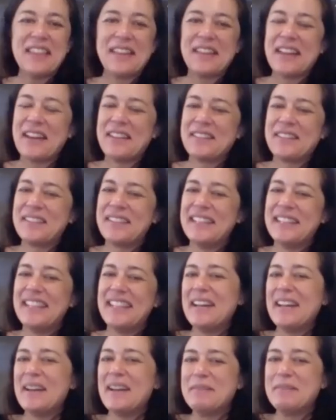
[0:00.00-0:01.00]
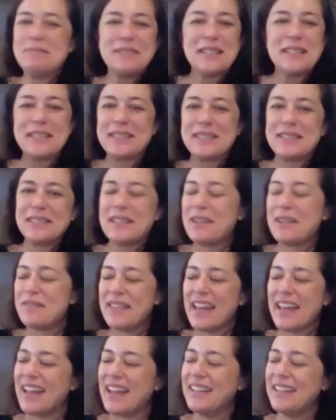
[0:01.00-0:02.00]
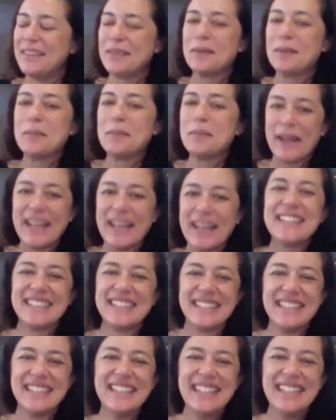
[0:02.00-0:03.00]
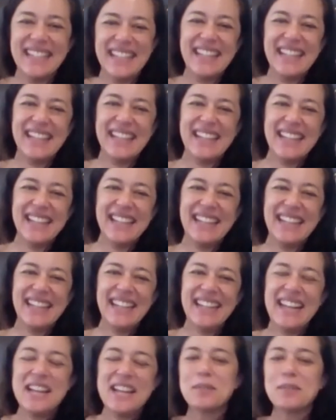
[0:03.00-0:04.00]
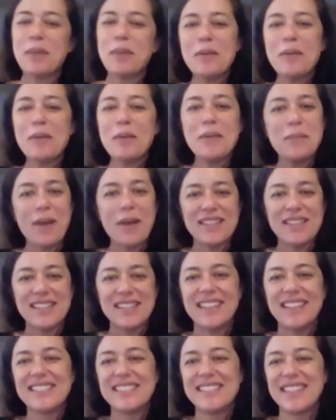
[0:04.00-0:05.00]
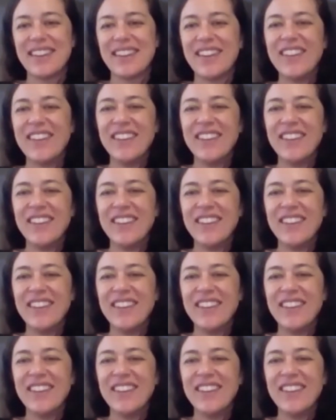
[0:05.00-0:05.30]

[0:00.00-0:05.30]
gallery doesn't love that either, but it's part of my process, so.